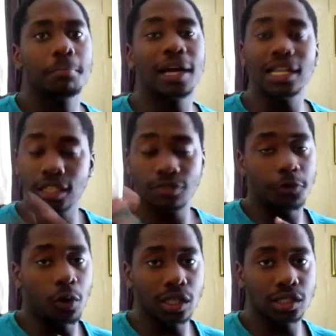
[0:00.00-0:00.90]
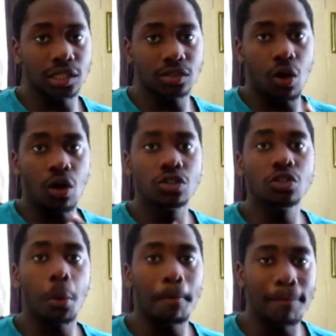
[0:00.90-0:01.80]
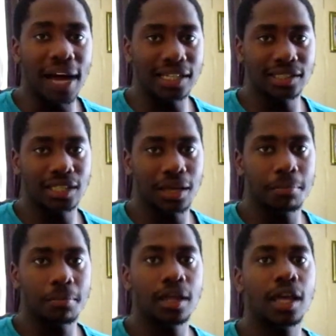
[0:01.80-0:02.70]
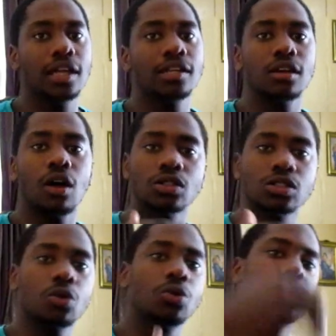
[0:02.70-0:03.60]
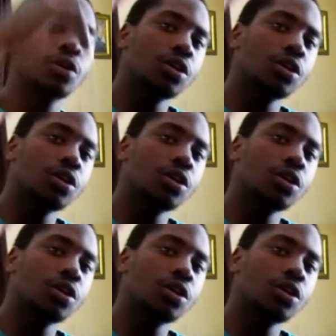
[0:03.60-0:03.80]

but it focuses on your bicep and also